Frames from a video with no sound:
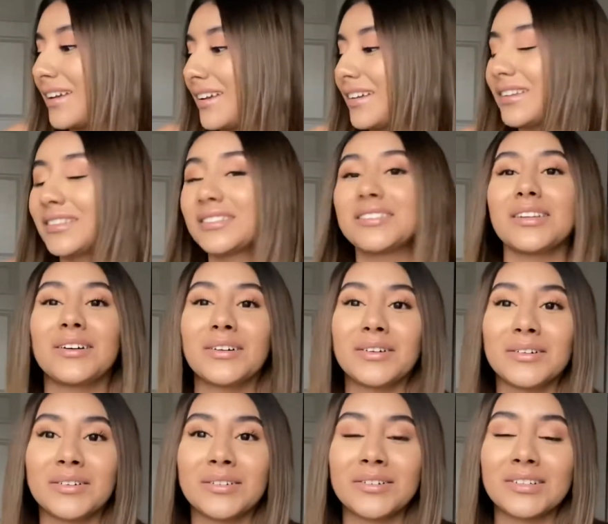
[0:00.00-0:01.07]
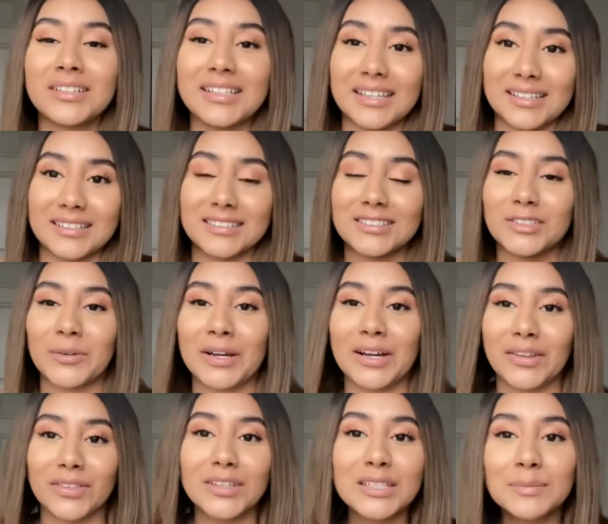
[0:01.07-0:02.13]
So yes, so I
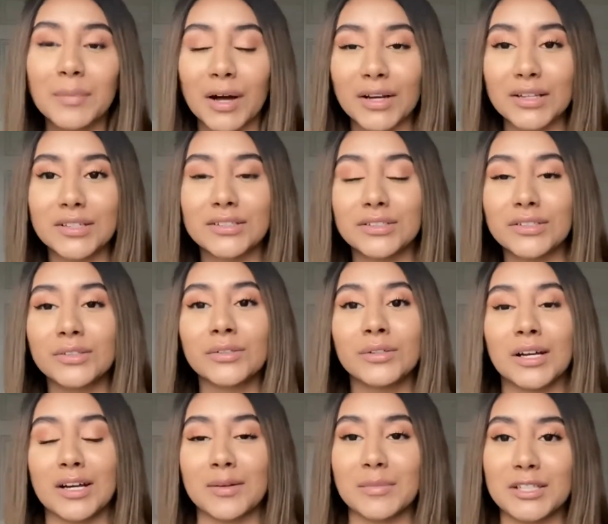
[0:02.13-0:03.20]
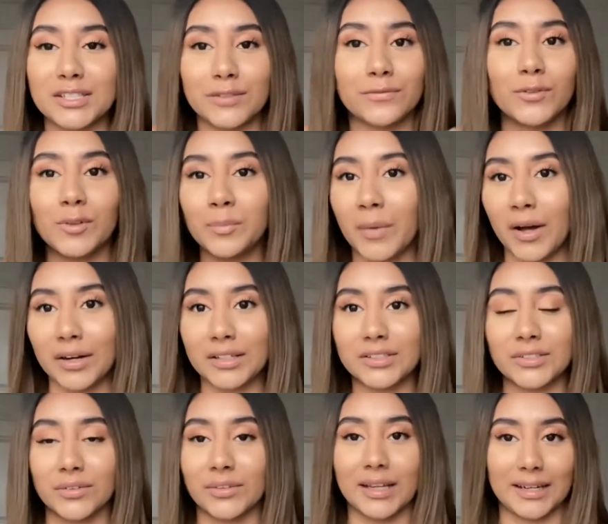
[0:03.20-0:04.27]
got this bodysuit. It's a full
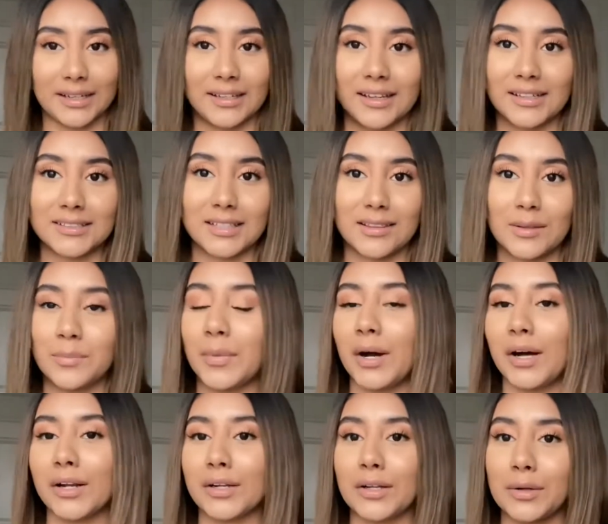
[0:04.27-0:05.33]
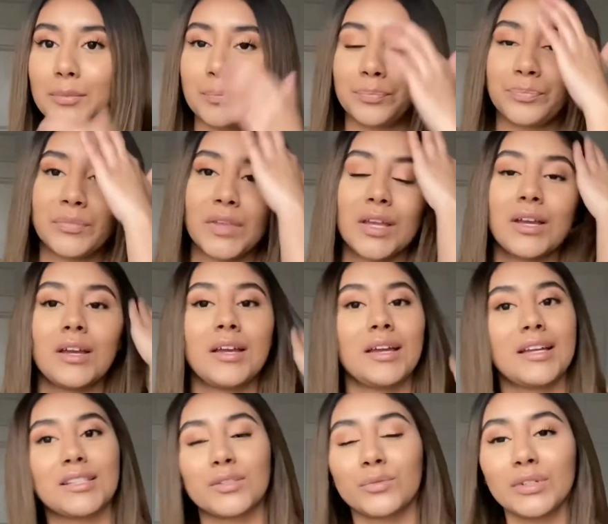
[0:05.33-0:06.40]
bodysuit that connects at the bottom.
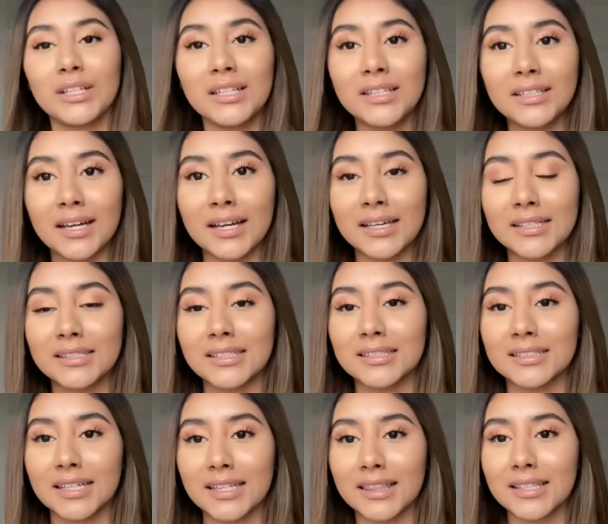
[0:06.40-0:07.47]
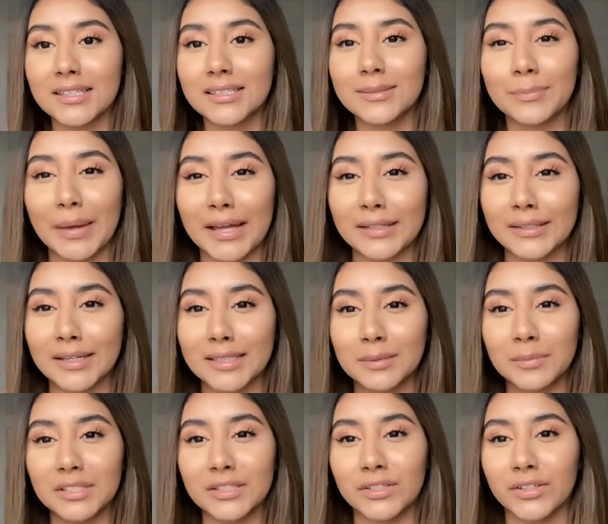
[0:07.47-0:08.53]
It's really nice. It's like this spandex
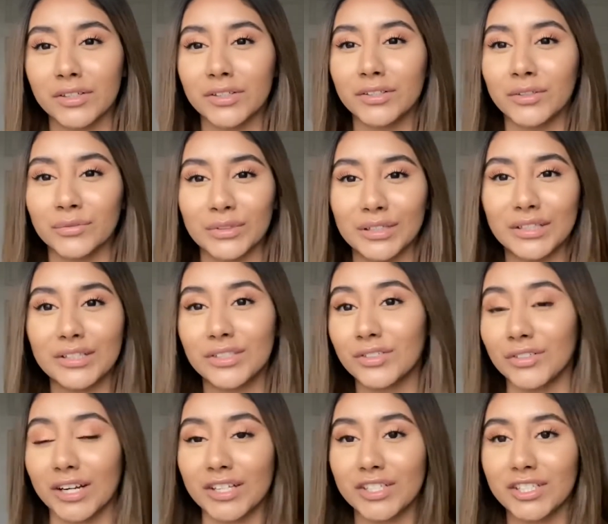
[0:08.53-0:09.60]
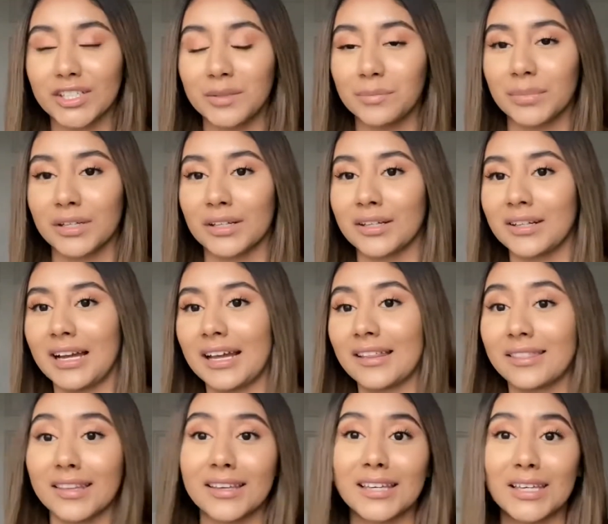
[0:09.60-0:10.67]
material, really stretchy, but I
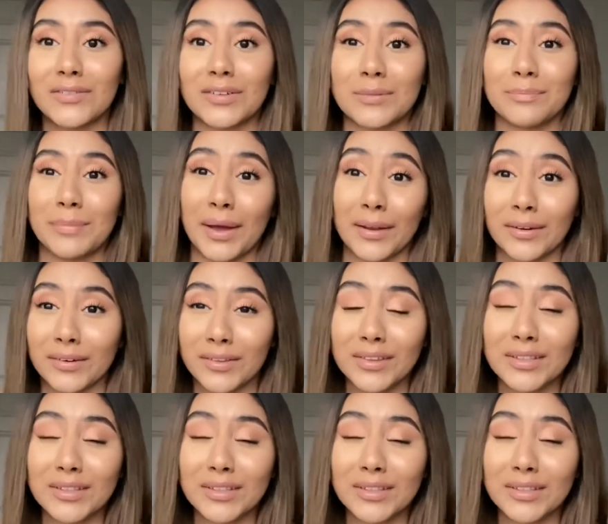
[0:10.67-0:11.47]
think even better than